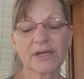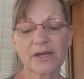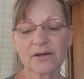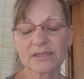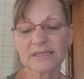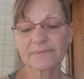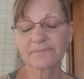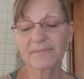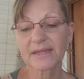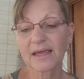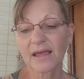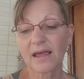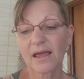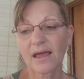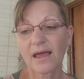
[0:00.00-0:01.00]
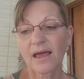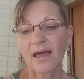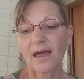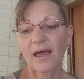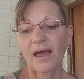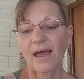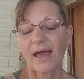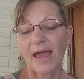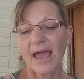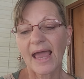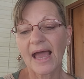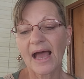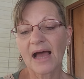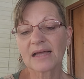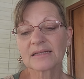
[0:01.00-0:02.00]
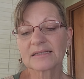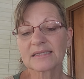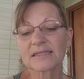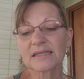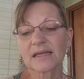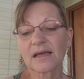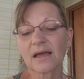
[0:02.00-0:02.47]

years. And